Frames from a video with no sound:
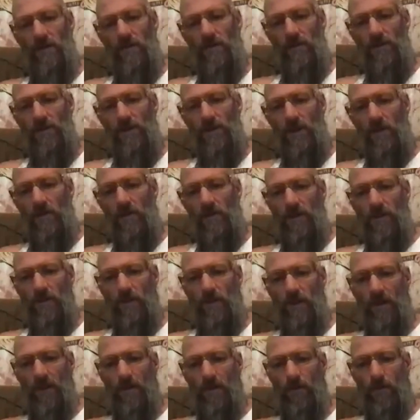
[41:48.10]
of resolving
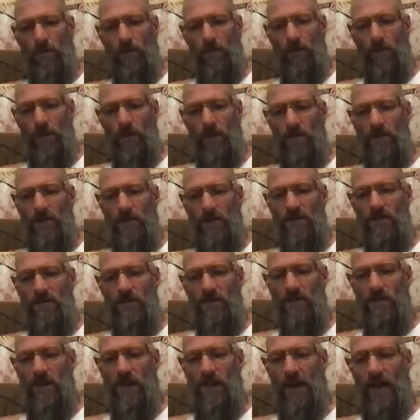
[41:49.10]
my reluctance
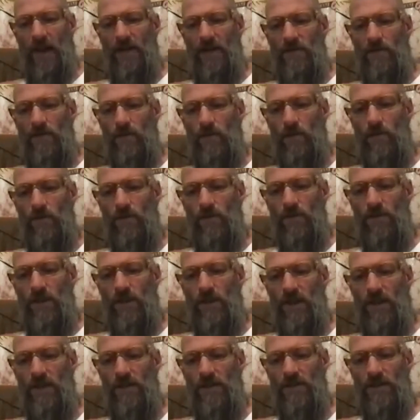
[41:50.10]
to act or to
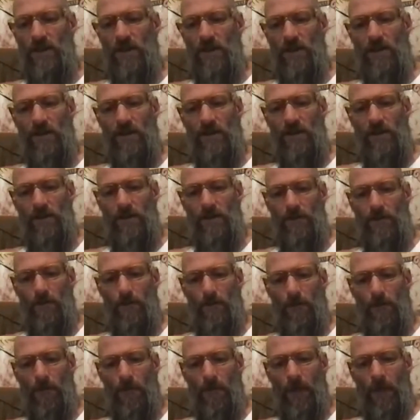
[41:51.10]
take a stand.
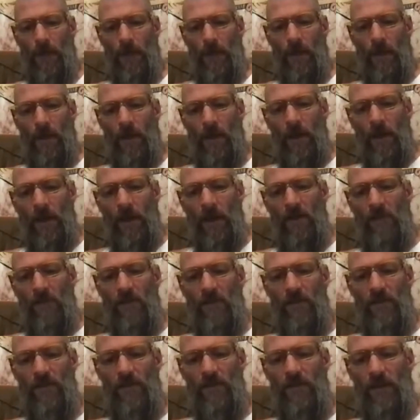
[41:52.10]
I
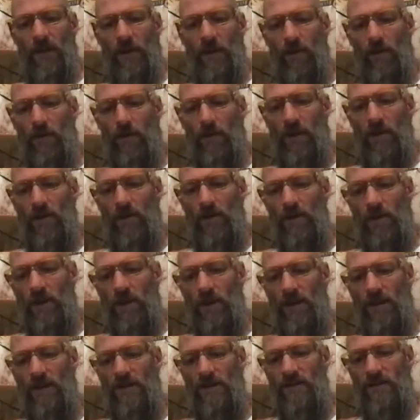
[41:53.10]
envisioned how I might
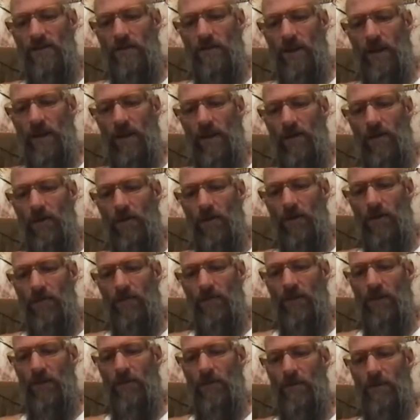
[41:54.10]
utilize my earthly
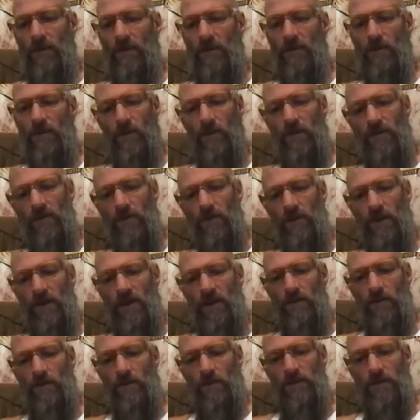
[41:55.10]
family to its
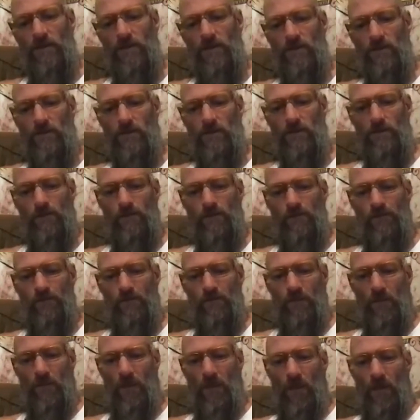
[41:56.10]
greatest potential.
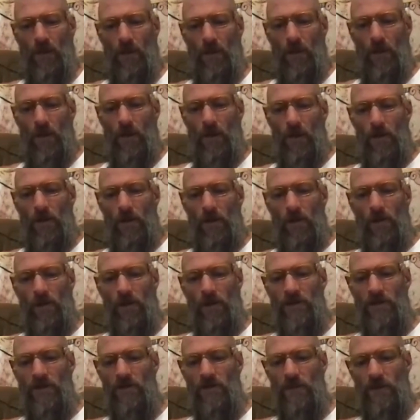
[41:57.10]

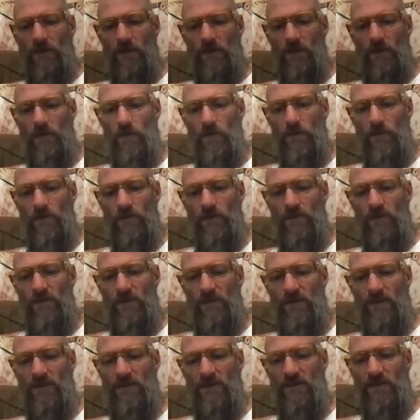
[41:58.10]
Learning spiritual
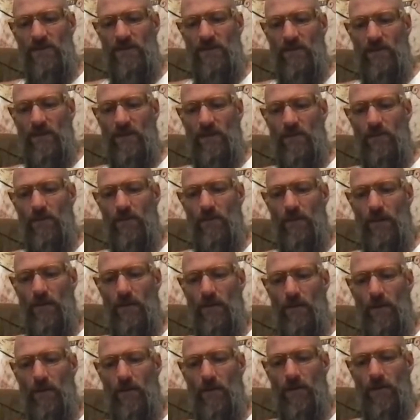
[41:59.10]
sensitivity from
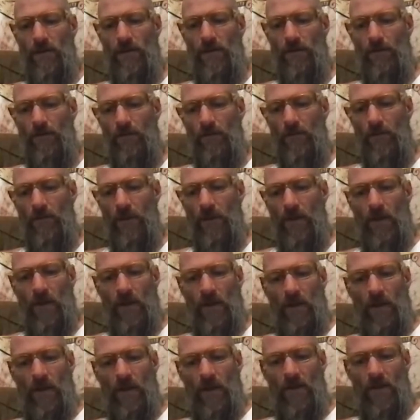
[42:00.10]
my mother,
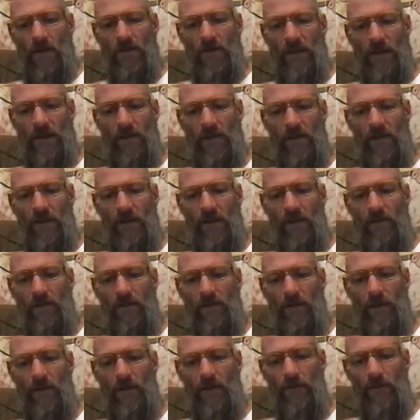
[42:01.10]
integrity
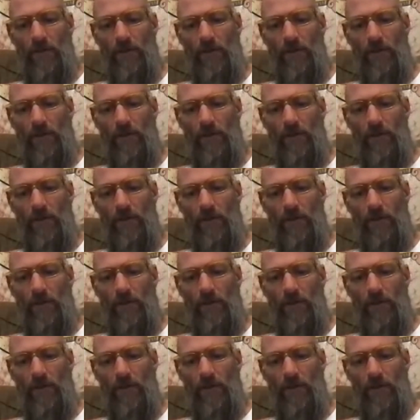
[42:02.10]
and fun